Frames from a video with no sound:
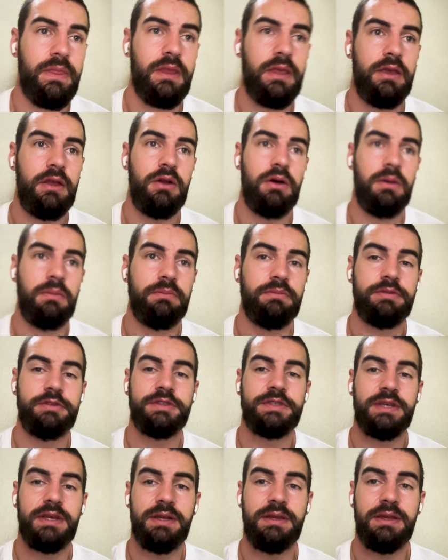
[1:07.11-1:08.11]
you know, I'm
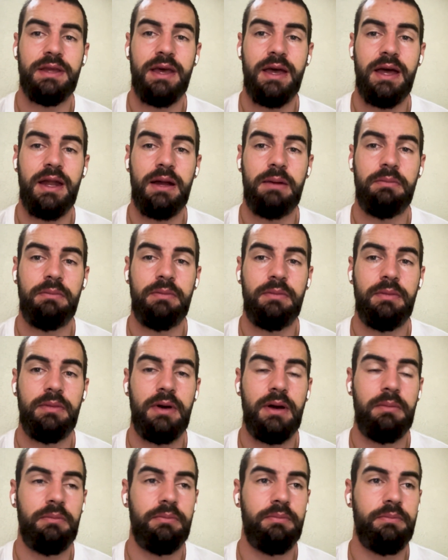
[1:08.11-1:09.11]
sitting there and I'm,
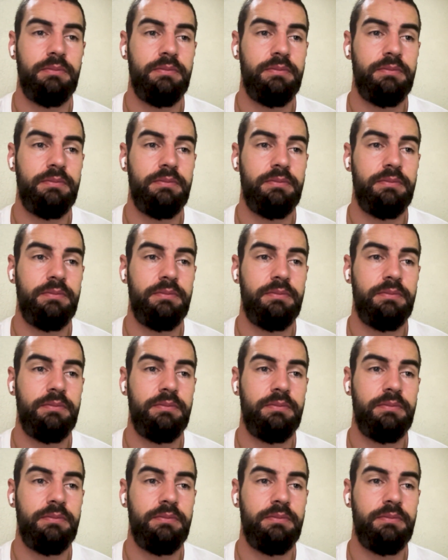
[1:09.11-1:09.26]
I'm,